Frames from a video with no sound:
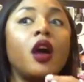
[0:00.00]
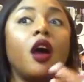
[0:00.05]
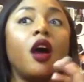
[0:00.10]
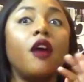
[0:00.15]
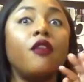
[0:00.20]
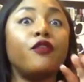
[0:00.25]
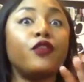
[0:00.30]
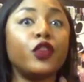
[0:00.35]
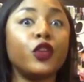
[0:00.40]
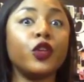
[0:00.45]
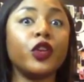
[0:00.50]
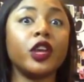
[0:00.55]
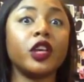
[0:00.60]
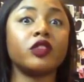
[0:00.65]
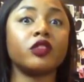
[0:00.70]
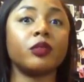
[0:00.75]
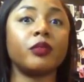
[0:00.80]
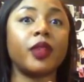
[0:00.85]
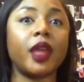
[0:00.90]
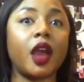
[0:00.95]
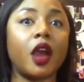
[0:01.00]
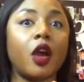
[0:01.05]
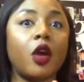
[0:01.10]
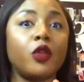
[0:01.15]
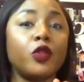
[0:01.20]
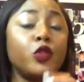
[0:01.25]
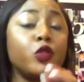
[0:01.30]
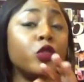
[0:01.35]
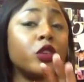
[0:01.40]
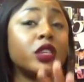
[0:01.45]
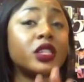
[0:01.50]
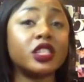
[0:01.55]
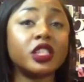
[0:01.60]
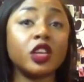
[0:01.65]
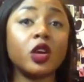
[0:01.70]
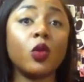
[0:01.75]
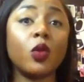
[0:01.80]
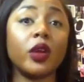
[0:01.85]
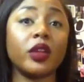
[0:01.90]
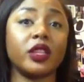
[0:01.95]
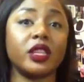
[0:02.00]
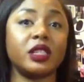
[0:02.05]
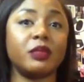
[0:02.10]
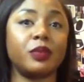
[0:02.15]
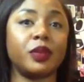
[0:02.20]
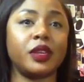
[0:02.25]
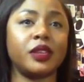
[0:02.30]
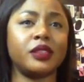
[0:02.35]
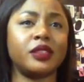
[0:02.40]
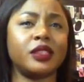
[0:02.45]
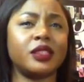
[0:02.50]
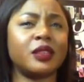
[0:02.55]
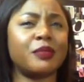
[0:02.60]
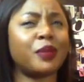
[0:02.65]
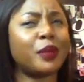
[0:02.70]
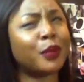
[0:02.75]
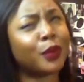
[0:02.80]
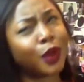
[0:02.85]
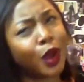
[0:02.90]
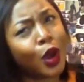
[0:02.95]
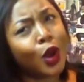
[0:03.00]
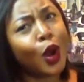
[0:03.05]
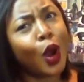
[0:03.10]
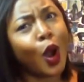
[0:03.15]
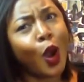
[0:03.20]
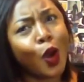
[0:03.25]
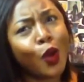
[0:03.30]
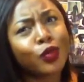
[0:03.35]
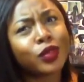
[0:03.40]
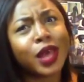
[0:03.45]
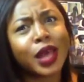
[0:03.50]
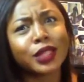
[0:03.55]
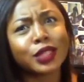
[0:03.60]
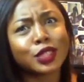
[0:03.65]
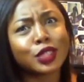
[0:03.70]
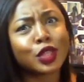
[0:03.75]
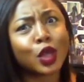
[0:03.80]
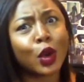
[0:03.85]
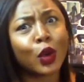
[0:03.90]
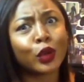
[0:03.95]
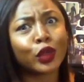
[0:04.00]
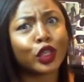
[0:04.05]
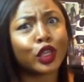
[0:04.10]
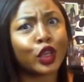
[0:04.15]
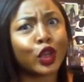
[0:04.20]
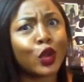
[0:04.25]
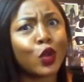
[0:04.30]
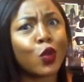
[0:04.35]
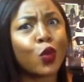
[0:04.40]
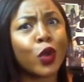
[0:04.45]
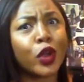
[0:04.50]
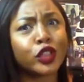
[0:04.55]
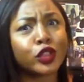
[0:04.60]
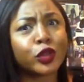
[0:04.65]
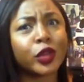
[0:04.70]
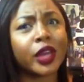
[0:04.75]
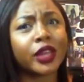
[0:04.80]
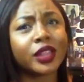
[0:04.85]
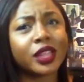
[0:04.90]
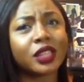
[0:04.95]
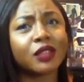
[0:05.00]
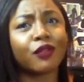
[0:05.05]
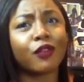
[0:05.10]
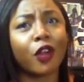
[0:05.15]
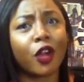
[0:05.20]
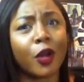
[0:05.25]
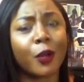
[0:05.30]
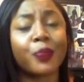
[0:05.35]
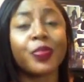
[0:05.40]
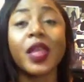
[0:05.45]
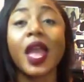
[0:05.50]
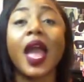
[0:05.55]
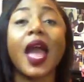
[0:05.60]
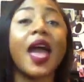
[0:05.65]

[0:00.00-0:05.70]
a few years from now, you could still wear these pieces and people go, oh, that's so cute. Where'd you get this from?